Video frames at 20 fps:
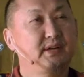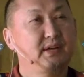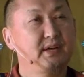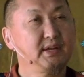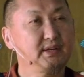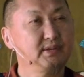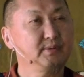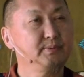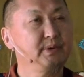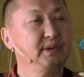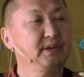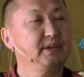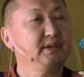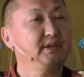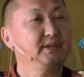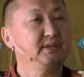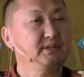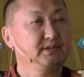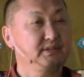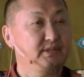anyway
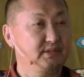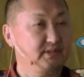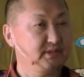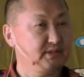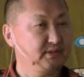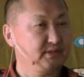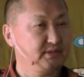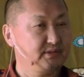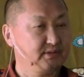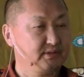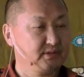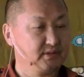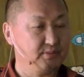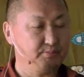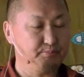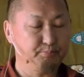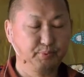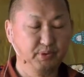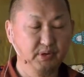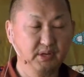it is
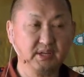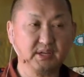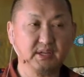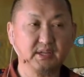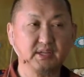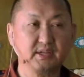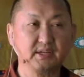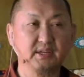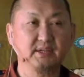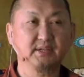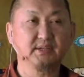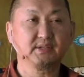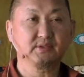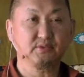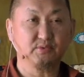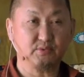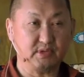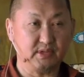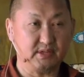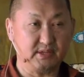completely
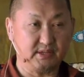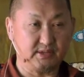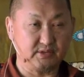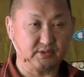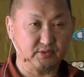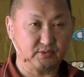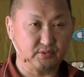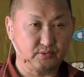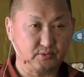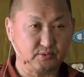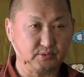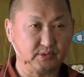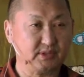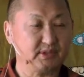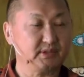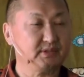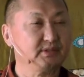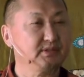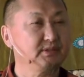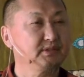related to
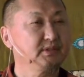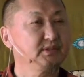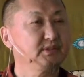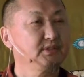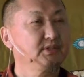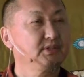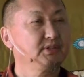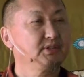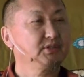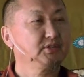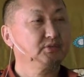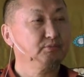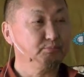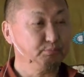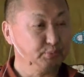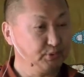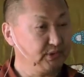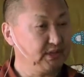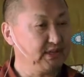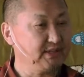the
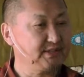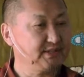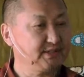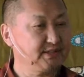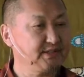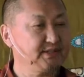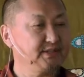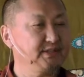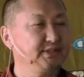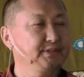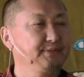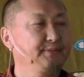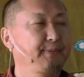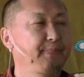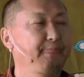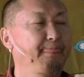Buddha's teaching,